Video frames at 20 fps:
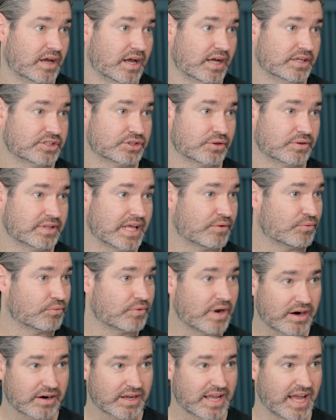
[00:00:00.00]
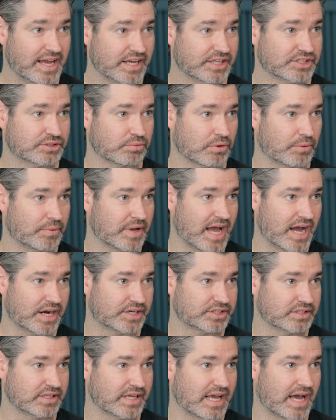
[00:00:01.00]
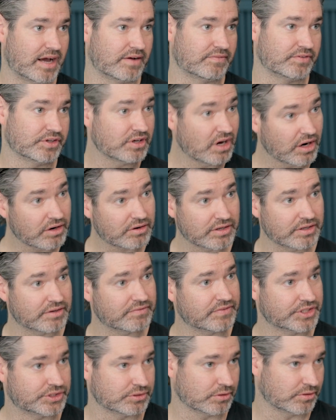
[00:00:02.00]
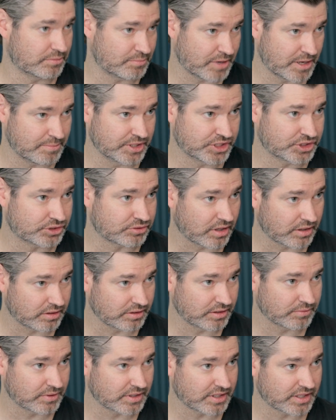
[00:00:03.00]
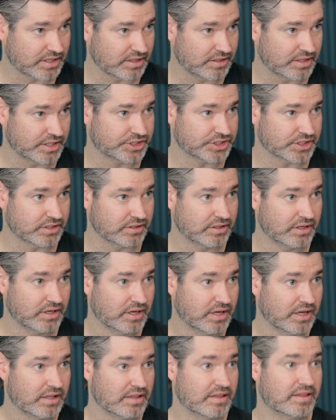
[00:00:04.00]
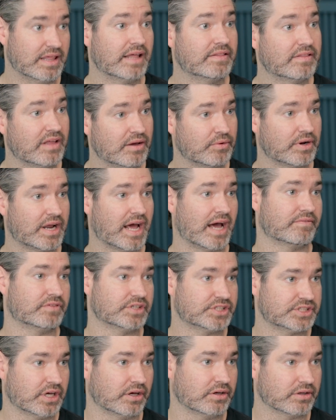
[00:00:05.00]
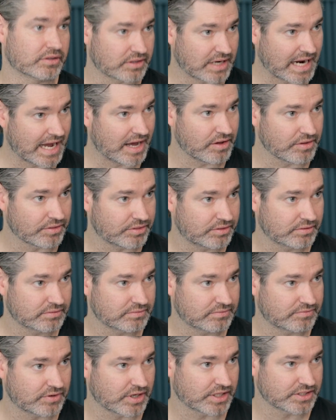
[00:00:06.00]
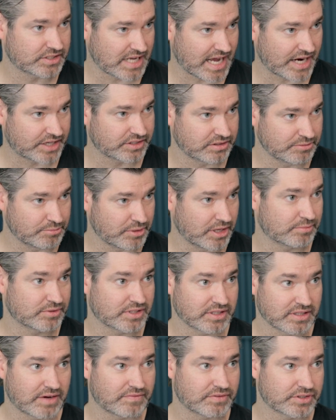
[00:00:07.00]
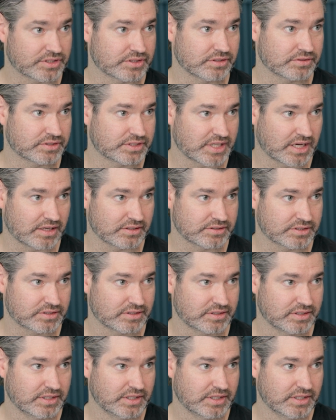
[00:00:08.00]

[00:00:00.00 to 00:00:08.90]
And so in that rare case where we actually have a younger individual that might be struggling with a condition, then they would have the cellular health for us to actually be able to leverage those cells.